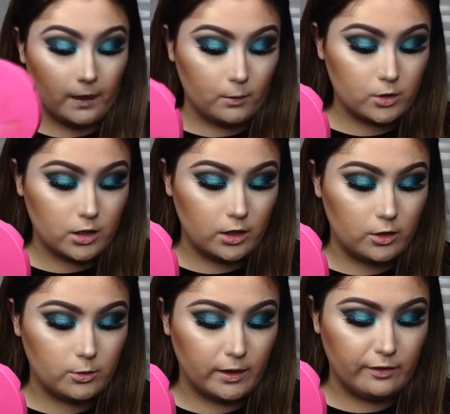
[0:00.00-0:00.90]
I'm just going to
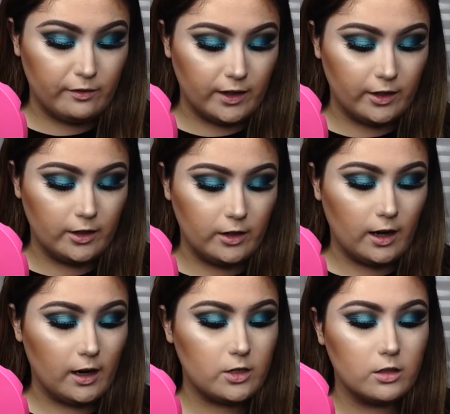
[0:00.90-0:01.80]
use my finger
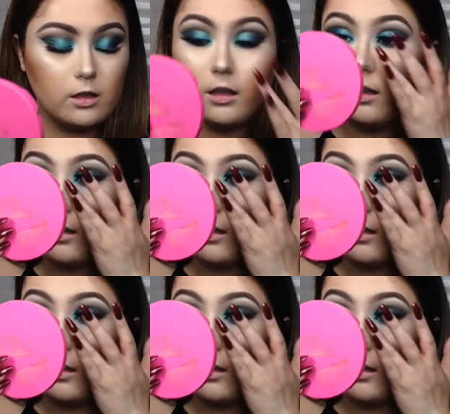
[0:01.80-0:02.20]
actually.